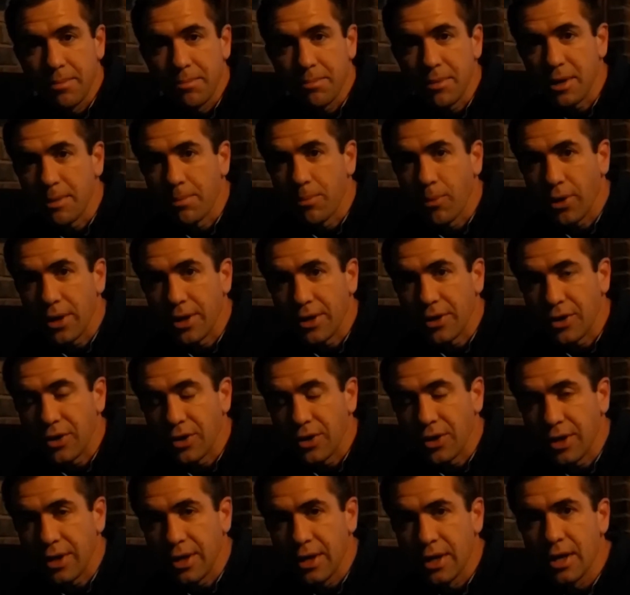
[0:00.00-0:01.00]
Pretty good.
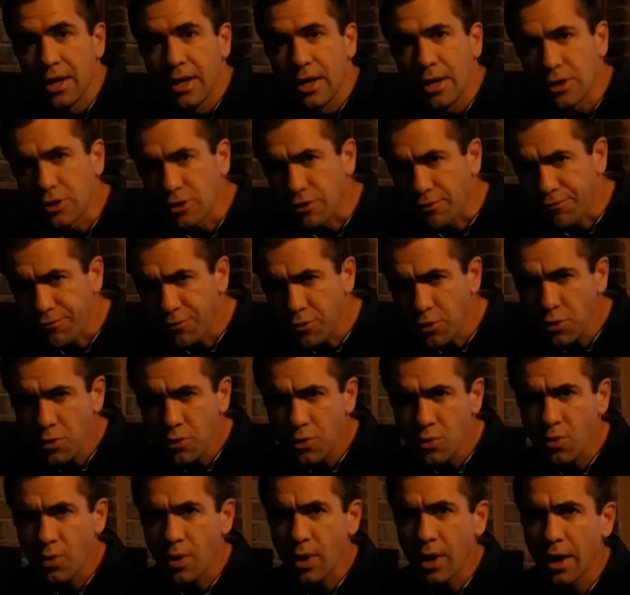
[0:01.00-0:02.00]
There's a few
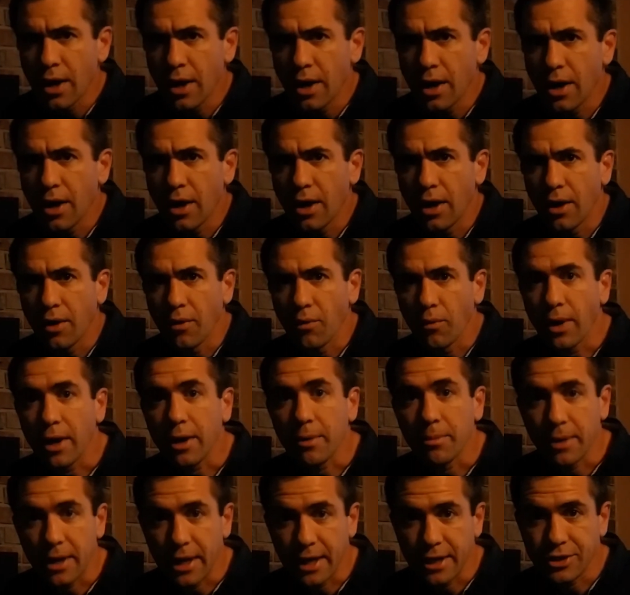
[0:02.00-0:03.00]

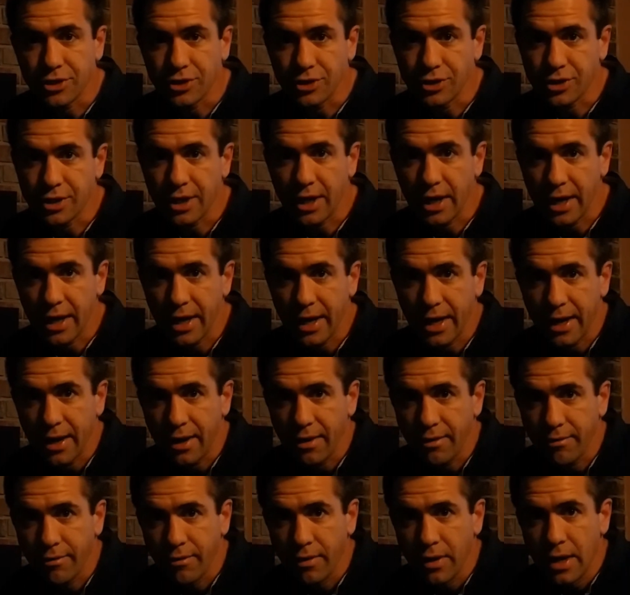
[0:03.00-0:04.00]
recommendations I have
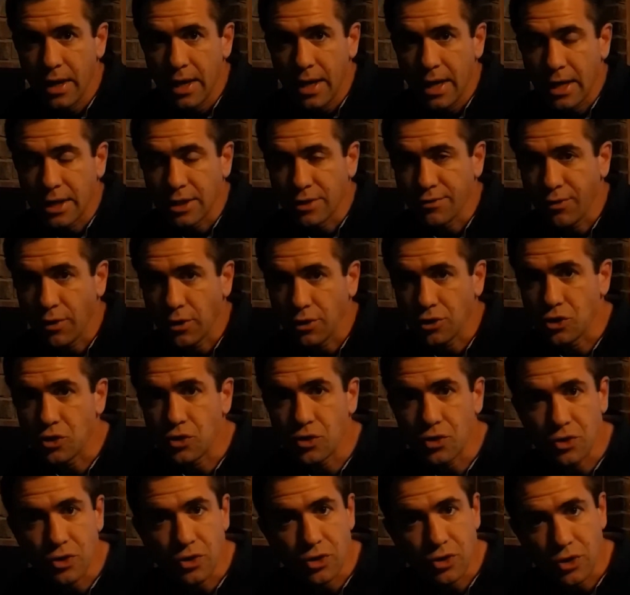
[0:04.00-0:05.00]
as far as using the
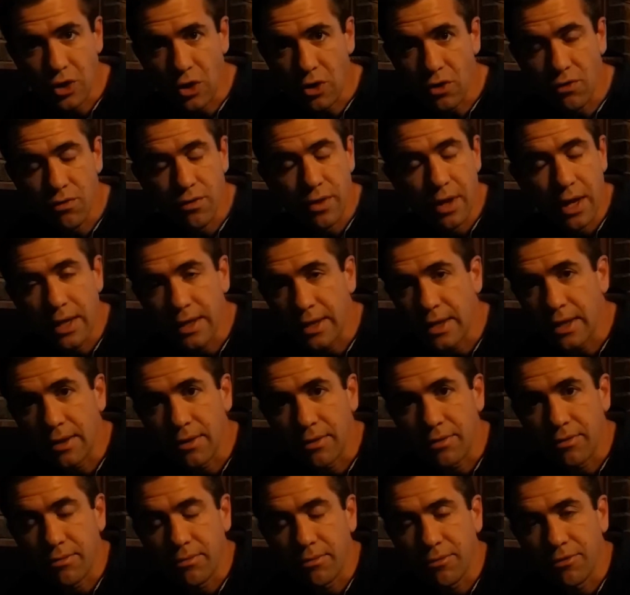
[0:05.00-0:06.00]
stove that I didn't
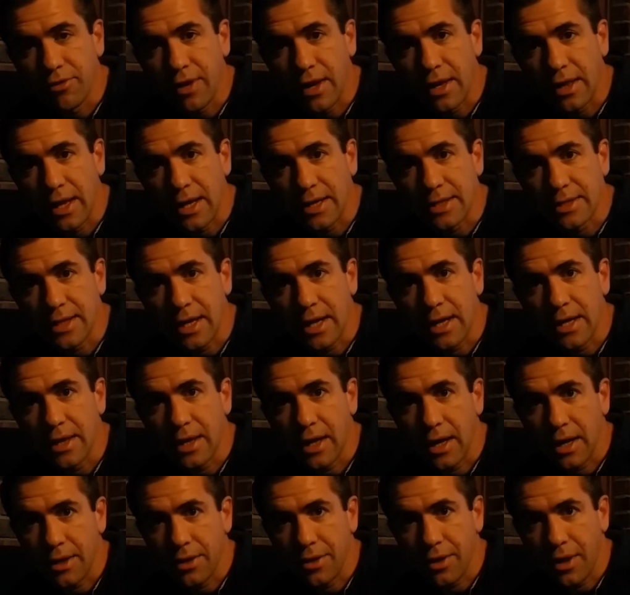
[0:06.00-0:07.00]
say last night that I
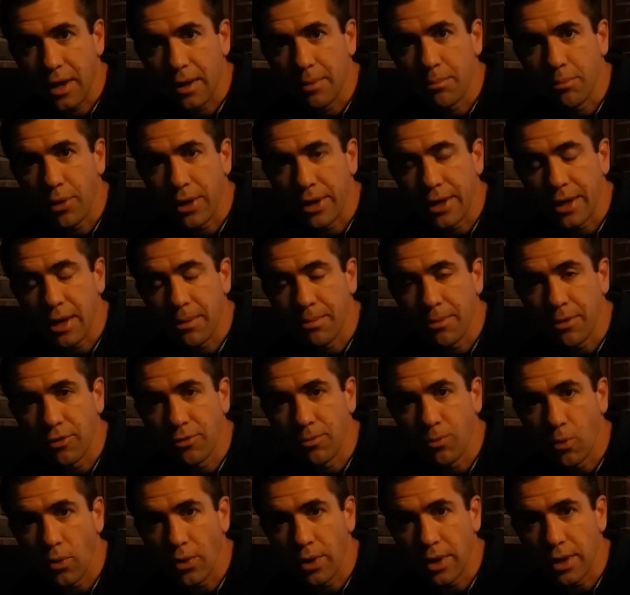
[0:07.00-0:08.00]
thought I'd bring up this
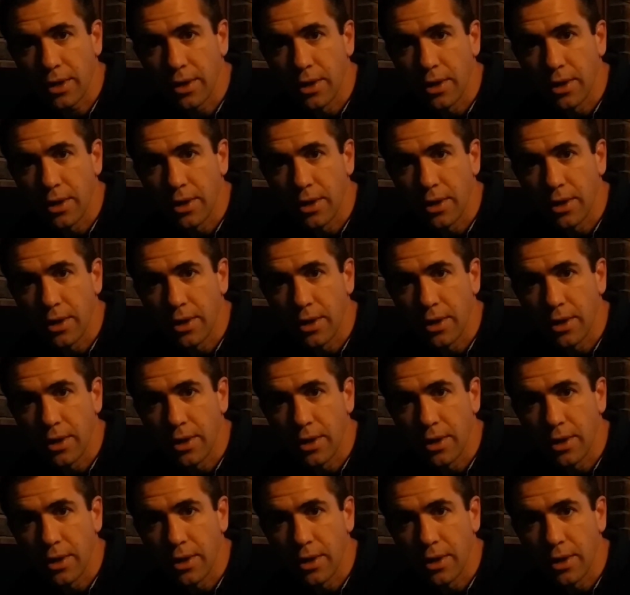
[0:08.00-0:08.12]
morning.